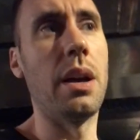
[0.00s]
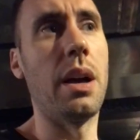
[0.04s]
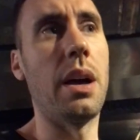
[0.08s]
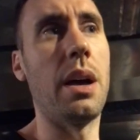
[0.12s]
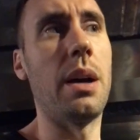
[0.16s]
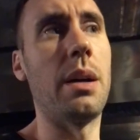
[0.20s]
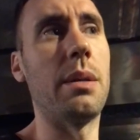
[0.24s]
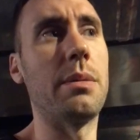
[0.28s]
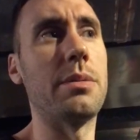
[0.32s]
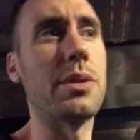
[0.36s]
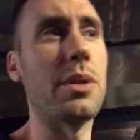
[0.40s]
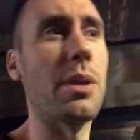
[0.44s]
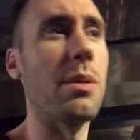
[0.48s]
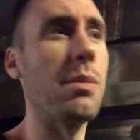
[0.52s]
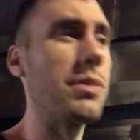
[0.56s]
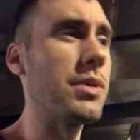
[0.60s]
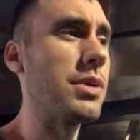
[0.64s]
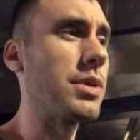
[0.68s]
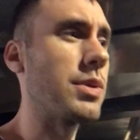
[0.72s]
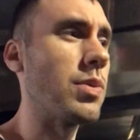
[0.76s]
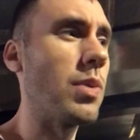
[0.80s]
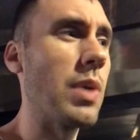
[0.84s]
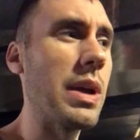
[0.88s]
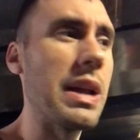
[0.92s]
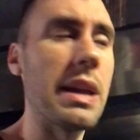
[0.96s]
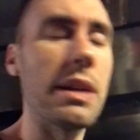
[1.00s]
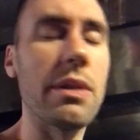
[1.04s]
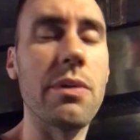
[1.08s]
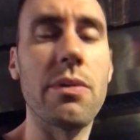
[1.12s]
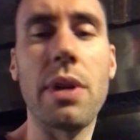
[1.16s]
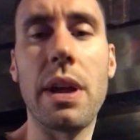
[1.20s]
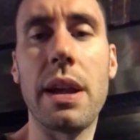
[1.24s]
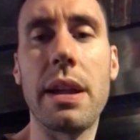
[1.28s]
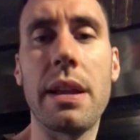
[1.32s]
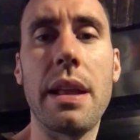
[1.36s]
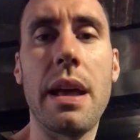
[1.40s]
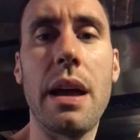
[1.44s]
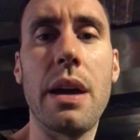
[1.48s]
So I'm just waiting
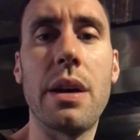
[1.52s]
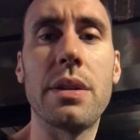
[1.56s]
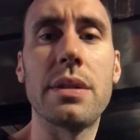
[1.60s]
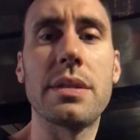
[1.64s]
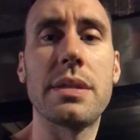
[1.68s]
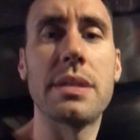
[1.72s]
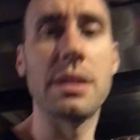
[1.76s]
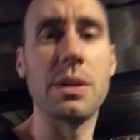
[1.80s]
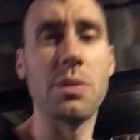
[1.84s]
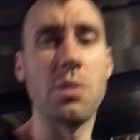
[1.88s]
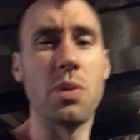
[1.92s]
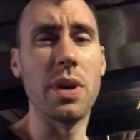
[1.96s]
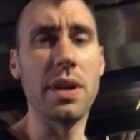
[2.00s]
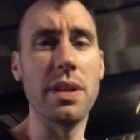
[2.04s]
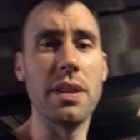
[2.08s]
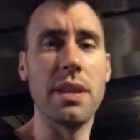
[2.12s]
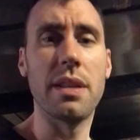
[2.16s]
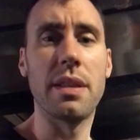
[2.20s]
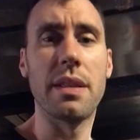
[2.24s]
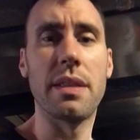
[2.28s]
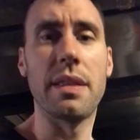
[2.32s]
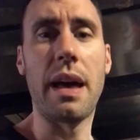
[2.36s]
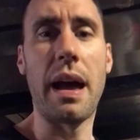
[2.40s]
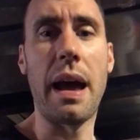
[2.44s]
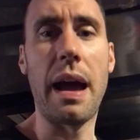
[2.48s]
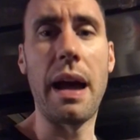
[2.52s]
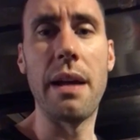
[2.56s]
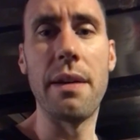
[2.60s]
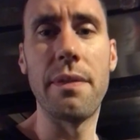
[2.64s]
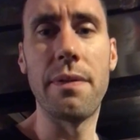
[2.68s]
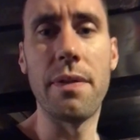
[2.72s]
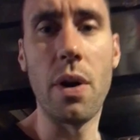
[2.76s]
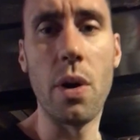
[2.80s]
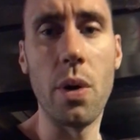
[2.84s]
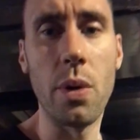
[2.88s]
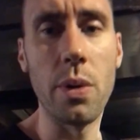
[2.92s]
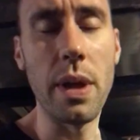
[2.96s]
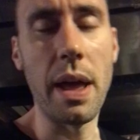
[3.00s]
right now to see what the
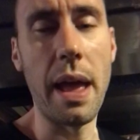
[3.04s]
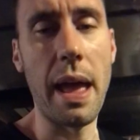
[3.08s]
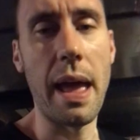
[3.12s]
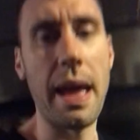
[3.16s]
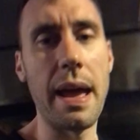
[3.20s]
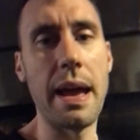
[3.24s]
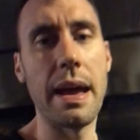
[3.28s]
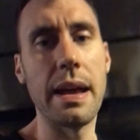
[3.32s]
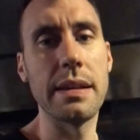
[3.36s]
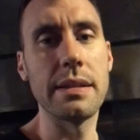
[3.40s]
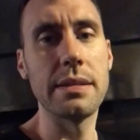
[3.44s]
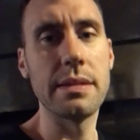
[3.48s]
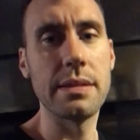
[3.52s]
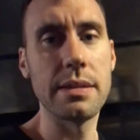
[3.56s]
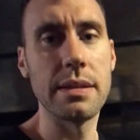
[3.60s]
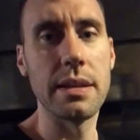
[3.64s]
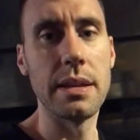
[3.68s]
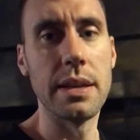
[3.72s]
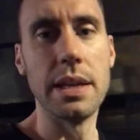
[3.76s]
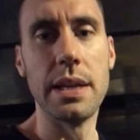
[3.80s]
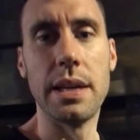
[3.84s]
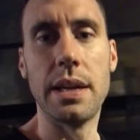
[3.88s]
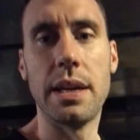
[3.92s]
iPhone has